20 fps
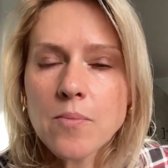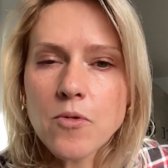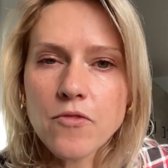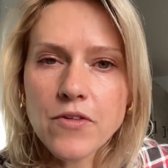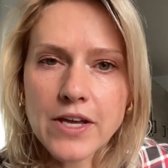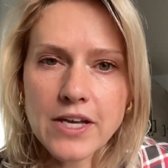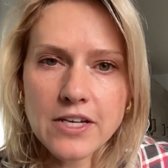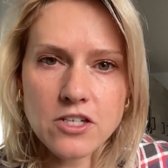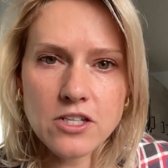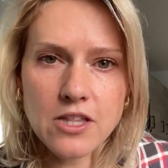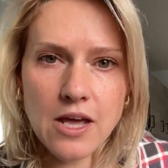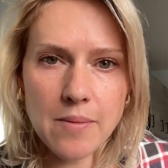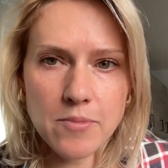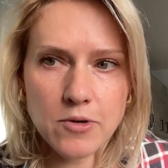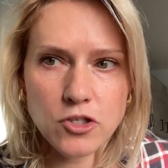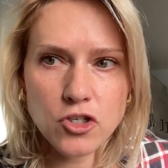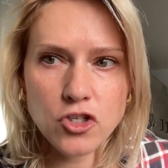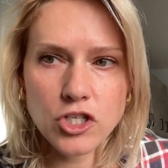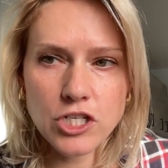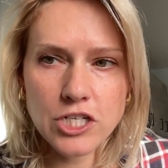moving into that
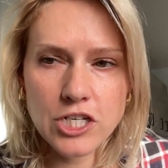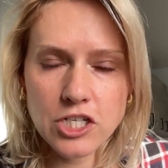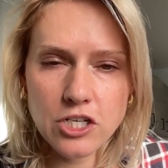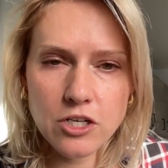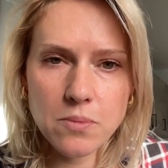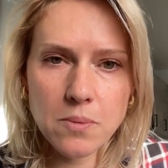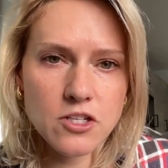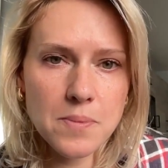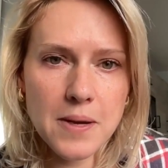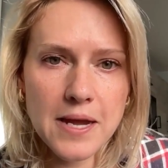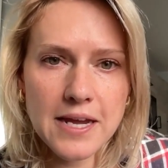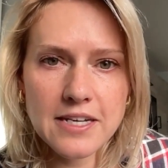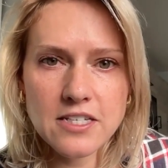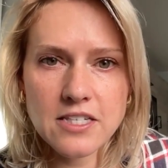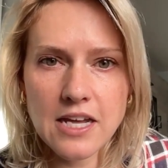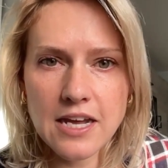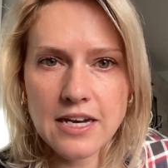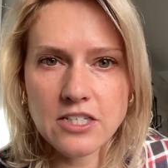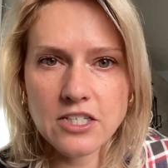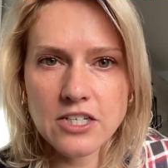more strategic space
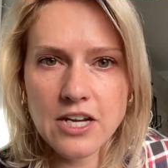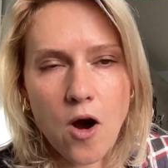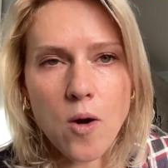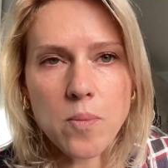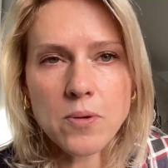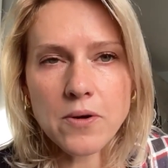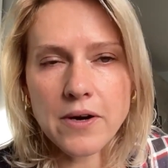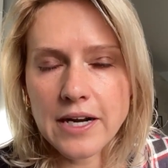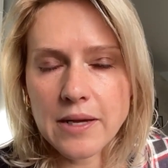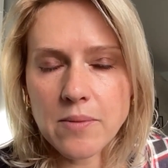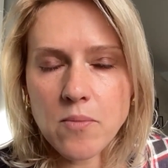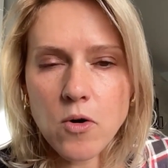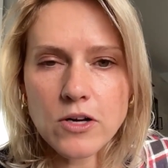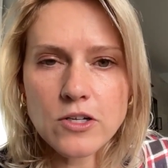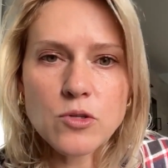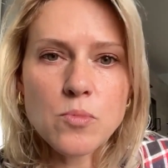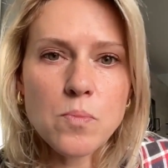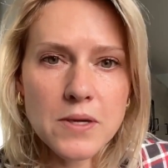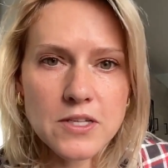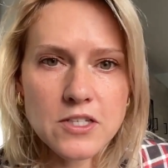and operating more
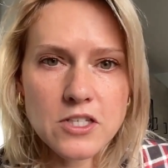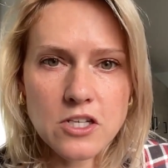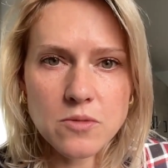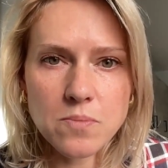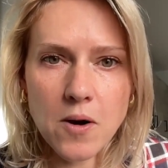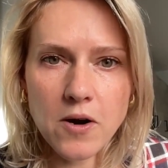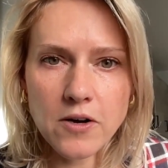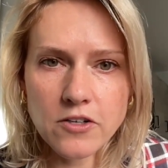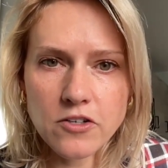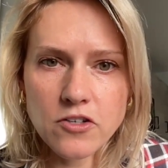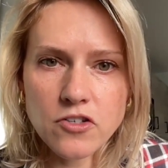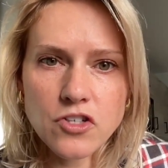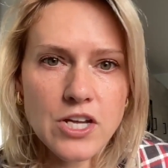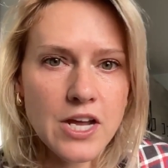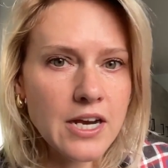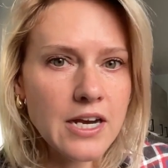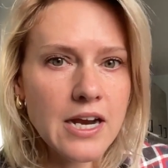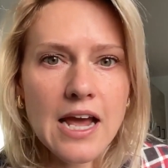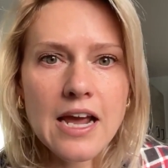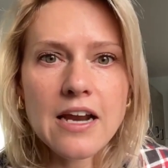as business partners
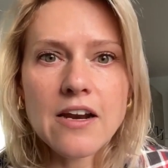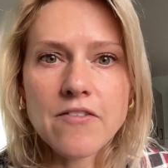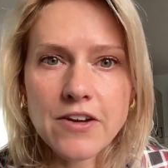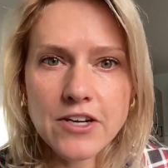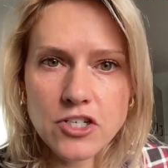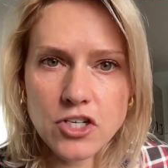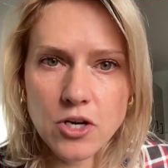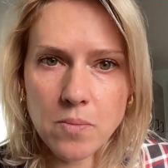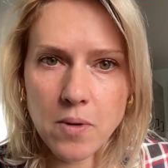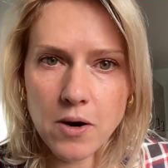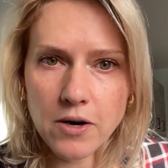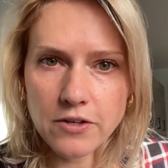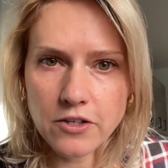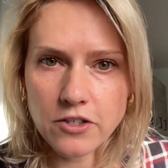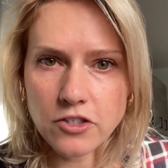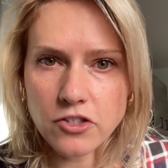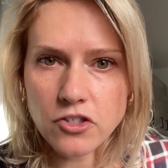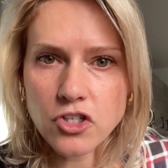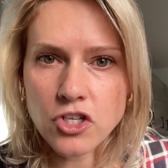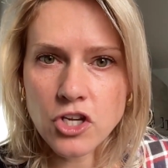and innovation
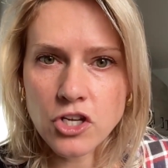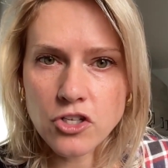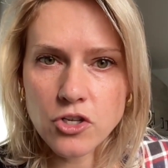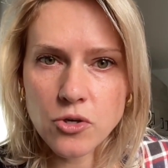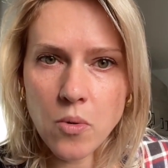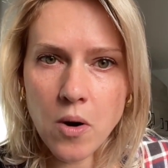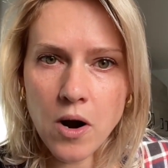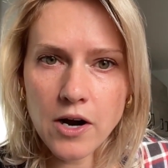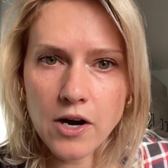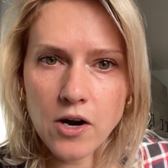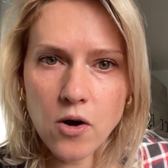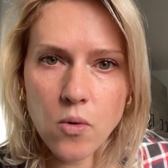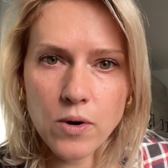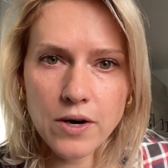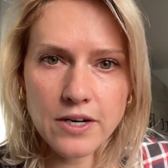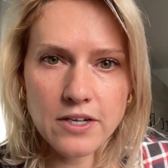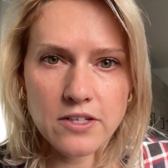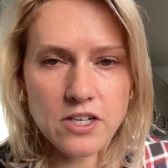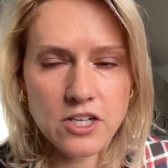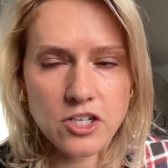partners to our
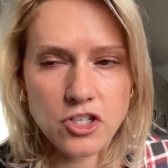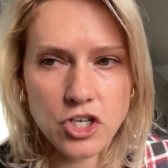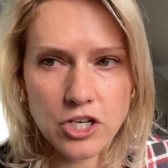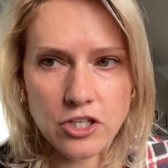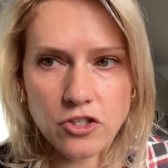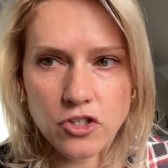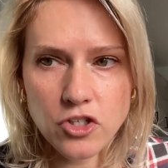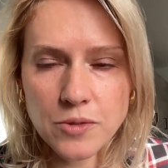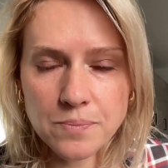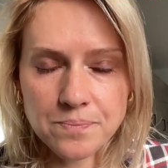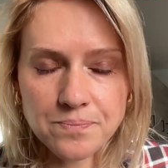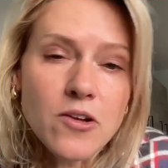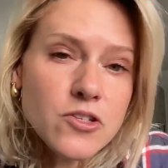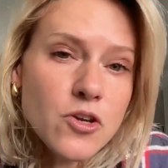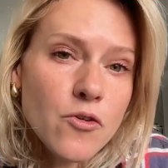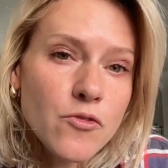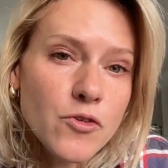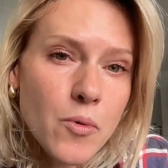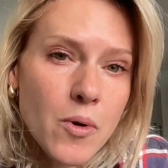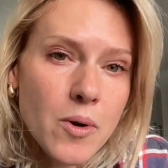organizations.
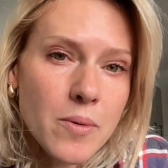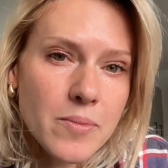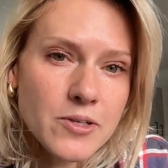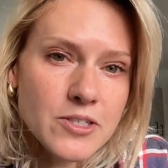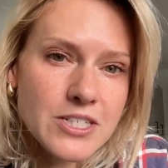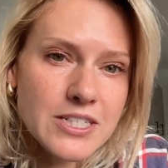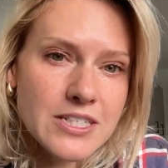Also, if you want